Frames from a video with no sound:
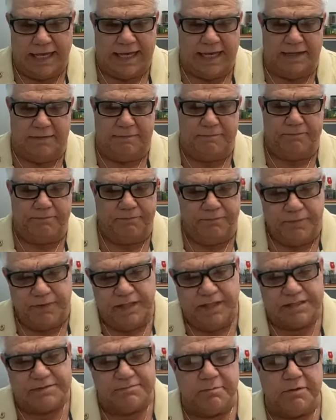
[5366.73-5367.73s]
Again,
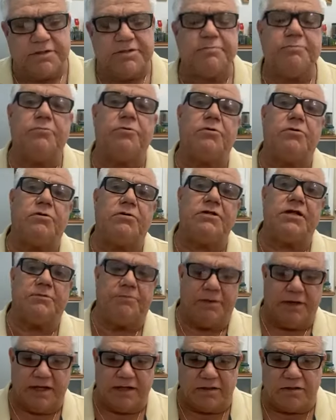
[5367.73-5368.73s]
there's much more
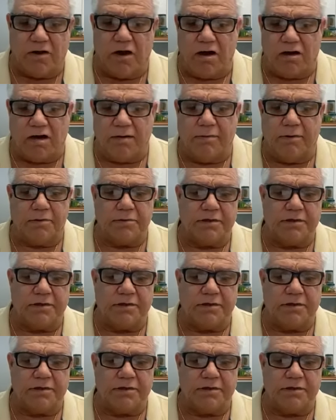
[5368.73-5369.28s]
that we can talk